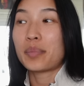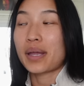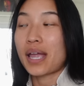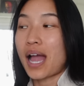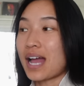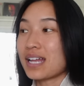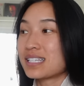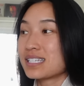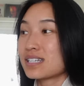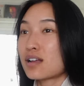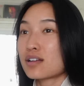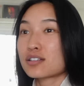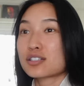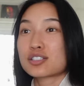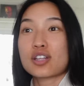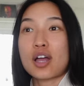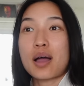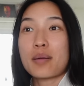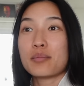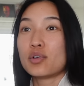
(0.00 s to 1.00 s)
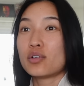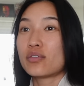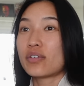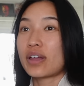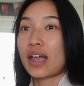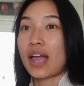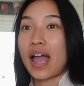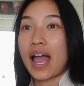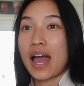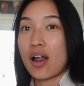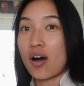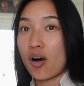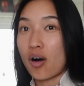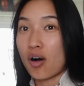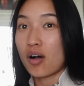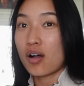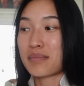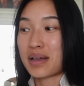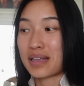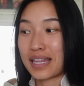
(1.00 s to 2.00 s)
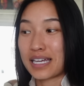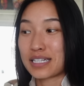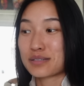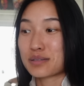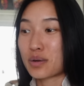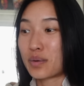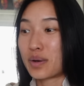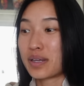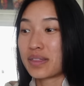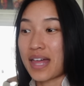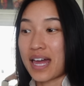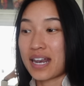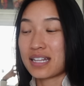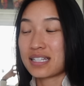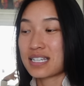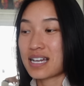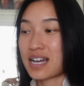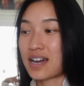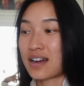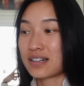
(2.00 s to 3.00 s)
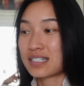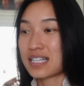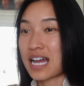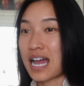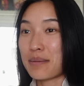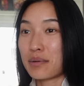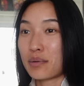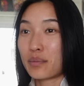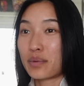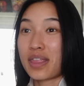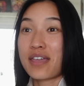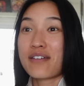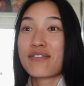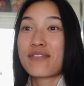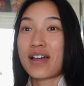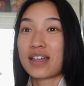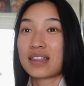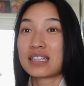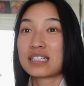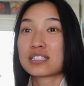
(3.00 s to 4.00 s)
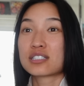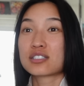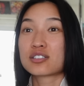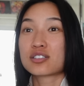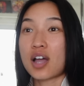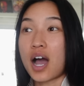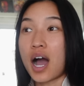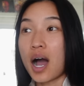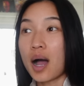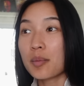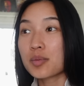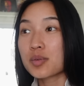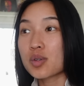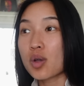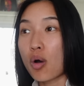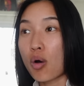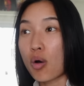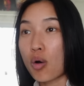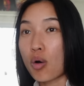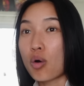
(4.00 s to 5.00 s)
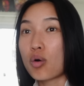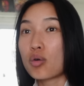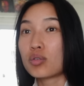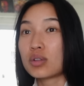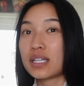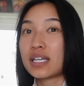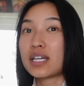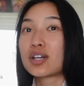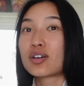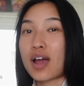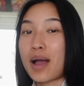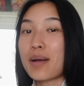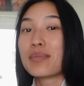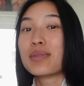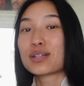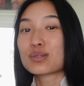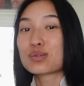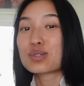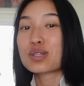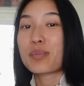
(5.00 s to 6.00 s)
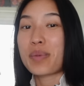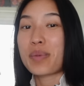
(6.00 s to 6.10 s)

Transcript: But yeah, I did not stop moving at all. My legs were going that entire time. And when they finally stopped, holy crap, that's when the